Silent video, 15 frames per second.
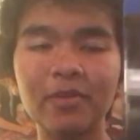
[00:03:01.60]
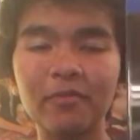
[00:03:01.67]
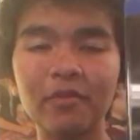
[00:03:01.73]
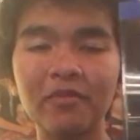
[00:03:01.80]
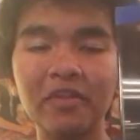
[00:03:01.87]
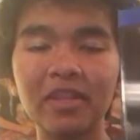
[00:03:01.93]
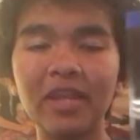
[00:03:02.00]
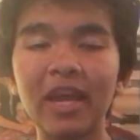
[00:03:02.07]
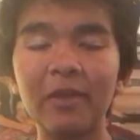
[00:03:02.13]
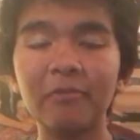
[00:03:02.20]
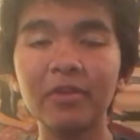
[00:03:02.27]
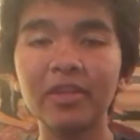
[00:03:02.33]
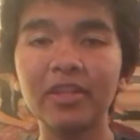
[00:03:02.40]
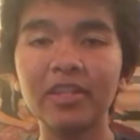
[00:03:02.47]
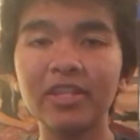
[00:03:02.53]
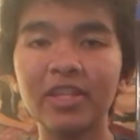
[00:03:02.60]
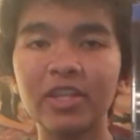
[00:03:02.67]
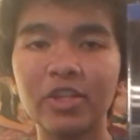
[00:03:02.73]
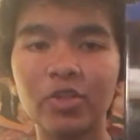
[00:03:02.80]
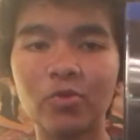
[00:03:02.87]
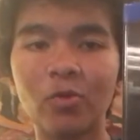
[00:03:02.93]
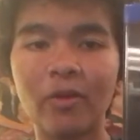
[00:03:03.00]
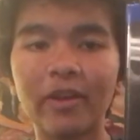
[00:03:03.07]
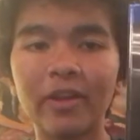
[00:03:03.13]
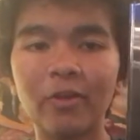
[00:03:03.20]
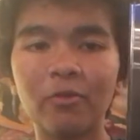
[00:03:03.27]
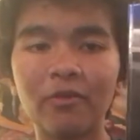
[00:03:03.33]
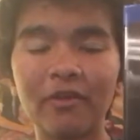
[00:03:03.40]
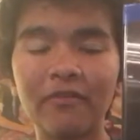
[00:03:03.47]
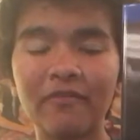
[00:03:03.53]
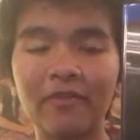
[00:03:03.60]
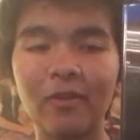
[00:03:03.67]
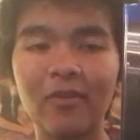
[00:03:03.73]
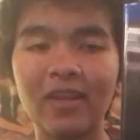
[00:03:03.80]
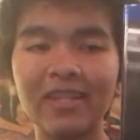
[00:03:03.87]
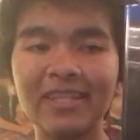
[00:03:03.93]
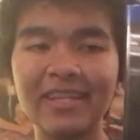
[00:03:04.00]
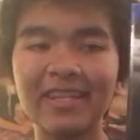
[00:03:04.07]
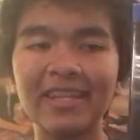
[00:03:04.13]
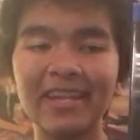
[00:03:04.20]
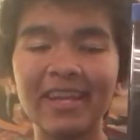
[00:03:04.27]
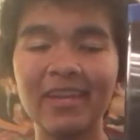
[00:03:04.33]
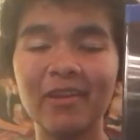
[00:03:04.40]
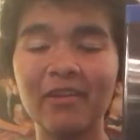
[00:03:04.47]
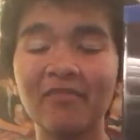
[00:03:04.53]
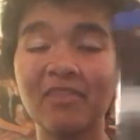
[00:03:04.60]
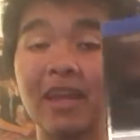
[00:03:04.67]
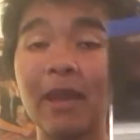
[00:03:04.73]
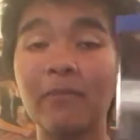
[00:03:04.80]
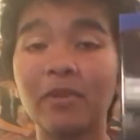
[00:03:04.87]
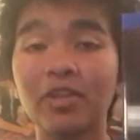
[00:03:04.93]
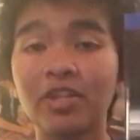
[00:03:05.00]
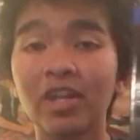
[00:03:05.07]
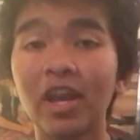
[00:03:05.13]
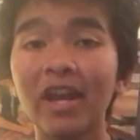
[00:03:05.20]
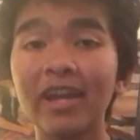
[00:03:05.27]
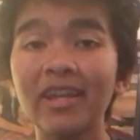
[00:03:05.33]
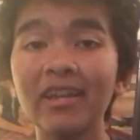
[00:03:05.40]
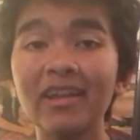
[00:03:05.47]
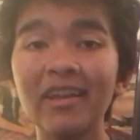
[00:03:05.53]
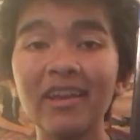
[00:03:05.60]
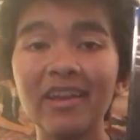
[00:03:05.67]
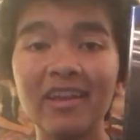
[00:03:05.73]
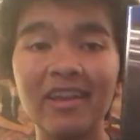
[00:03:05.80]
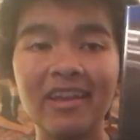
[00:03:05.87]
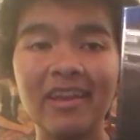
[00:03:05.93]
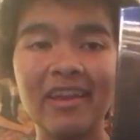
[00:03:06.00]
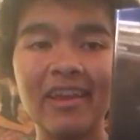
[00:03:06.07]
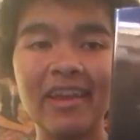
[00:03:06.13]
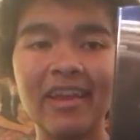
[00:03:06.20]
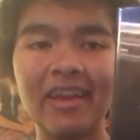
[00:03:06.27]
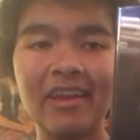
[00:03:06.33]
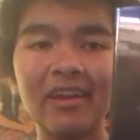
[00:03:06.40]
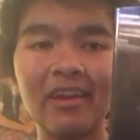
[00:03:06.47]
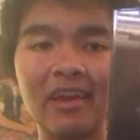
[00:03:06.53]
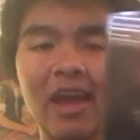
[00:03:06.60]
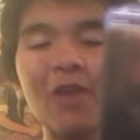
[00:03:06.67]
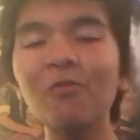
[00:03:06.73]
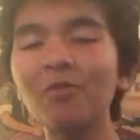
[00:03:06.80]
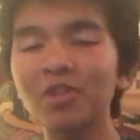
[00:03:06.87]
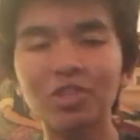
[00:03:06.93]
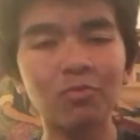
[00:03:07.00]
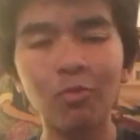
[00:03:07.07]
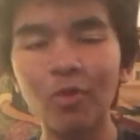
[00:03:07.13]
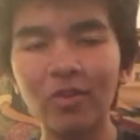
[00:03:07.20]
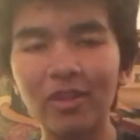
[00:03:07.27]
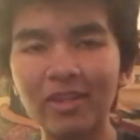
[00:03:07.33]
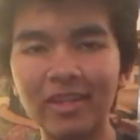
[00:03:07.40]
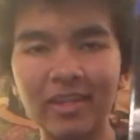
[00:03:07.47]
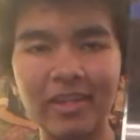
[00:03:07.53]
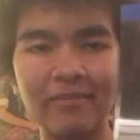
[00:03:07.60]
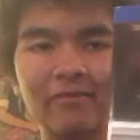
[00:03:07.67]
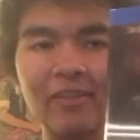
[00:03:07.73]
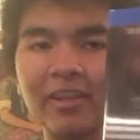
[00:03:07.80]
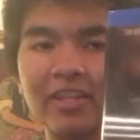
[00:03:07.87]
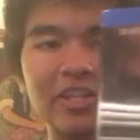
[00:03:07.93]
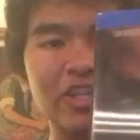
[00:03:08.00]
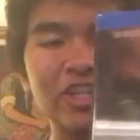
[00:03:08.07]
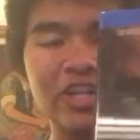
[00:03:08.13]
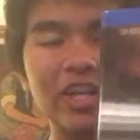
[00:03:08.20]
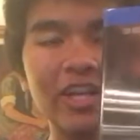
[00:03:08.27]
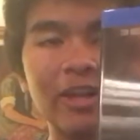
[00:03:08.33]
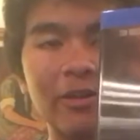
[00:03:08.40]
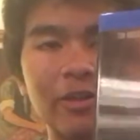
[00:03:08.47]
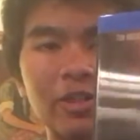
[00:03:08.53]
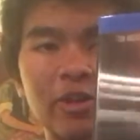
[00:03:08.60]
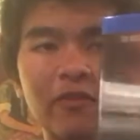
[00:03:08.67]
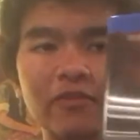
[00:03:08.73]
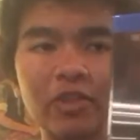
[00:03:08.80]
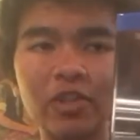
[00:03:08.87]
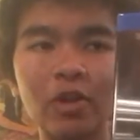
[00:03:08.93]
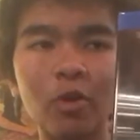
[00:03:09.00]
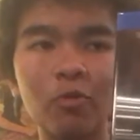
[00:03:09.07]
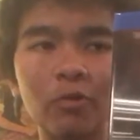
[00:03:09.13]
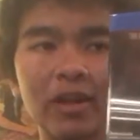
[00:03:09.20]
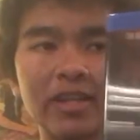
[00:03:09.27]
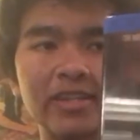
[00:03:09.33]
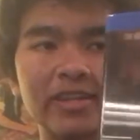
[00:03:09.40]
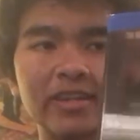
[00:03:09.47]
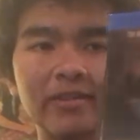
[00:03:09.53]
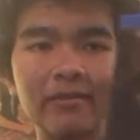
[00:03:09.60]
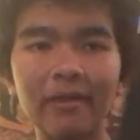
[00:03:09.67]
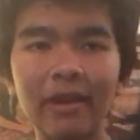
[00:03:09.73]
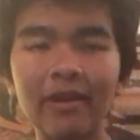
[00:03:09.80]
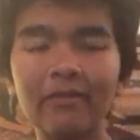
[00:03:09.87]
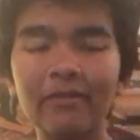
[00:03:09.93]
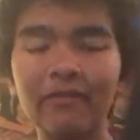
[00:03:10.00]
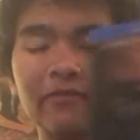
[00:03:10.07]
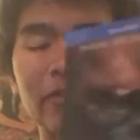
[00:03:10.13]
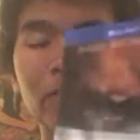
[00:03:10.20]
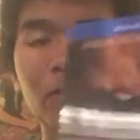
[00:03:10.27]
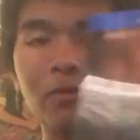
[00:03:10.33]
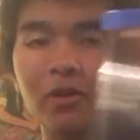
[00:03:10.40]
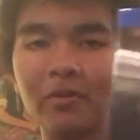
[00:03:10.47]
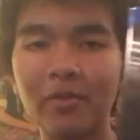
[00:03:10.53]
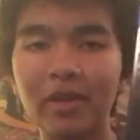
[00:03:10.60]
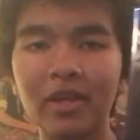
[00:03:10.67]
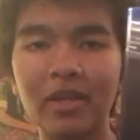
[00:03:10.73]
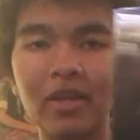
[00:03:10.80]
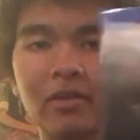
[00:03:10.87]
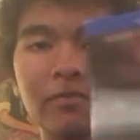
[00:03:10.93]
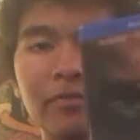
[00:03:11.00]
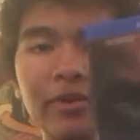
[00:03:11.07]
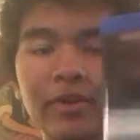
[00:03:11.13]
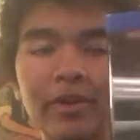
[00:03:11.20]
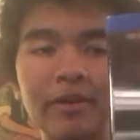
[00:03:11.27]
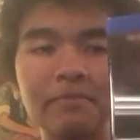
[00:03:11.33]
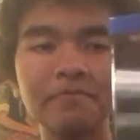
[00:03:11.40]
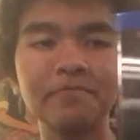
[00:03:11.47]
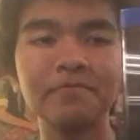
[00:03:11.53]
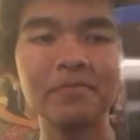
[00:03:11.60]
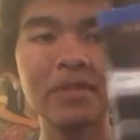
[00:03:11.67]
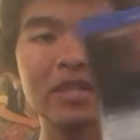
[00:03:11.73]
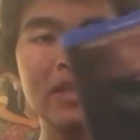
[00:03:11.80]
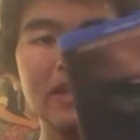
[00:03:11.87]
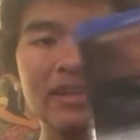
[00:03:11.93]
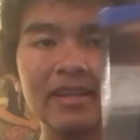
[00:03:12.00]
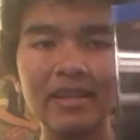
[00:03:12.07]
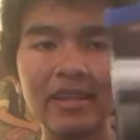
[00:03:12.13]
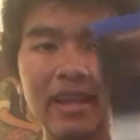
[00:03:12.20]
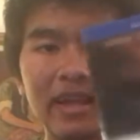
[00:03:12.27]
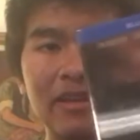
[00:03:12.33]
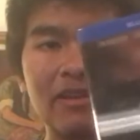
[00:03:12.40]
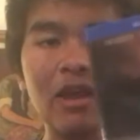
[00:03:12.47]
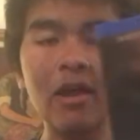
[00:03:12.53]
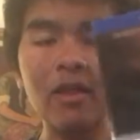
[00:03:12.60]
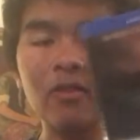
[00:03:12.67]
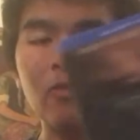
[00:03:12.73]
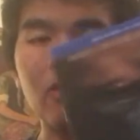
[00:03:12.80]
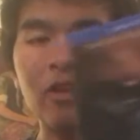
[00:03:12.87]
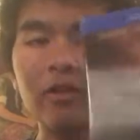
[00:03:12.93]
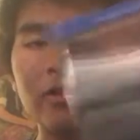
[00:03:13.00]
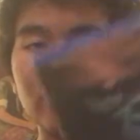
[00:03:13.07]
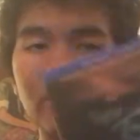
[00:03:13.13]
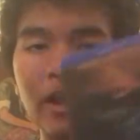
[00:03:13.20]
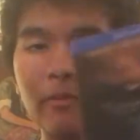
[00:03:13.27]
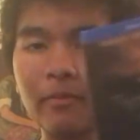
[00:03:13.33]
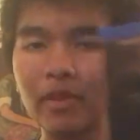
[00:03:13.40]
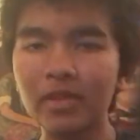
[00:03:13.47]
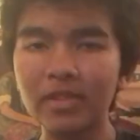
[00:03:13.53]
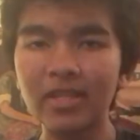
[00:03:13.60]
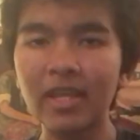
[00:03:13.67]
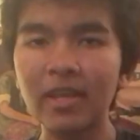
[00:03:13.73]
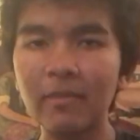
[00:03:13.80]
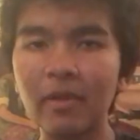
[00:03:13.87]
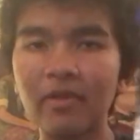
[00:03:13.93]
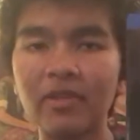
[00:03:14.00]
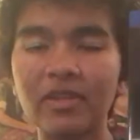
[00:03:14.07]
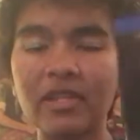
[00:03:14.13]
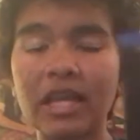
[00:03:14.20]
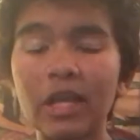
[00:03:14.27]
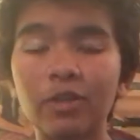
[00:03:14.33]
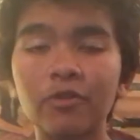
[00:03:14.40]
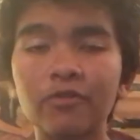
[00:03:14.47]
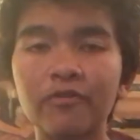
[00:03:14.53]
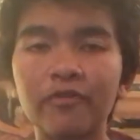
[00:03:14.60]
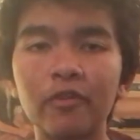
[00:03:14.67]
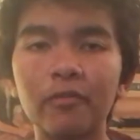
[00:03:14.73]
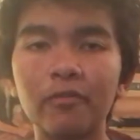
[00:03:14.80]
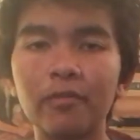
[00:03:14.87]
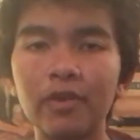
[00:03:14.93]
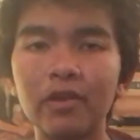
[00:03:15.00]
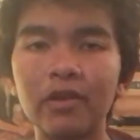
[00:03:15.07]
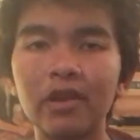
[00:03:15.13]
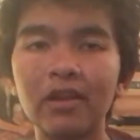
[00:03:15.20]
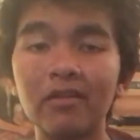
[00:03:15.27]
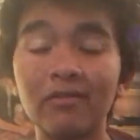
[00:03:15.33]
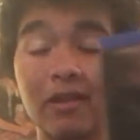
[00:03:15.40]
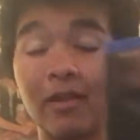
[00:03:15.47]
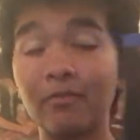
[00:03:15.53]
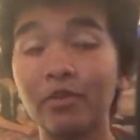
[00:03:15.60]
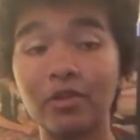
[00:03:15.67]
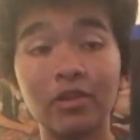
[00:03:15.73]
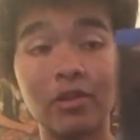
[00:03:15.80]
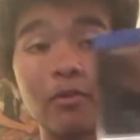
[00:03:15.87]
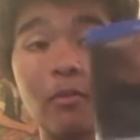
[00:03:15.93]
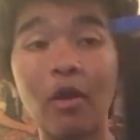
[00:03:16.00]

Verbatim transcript: in the movie that I really did enjoy, who I felt like didn't get enough time to shine. And uh, I don't want to spoil anything. Like just check it out yourself. Just go rent it if you don't want to pick it up. But uh, yeah, not a lot I'm gonna say about this actual film, but I'm just gonna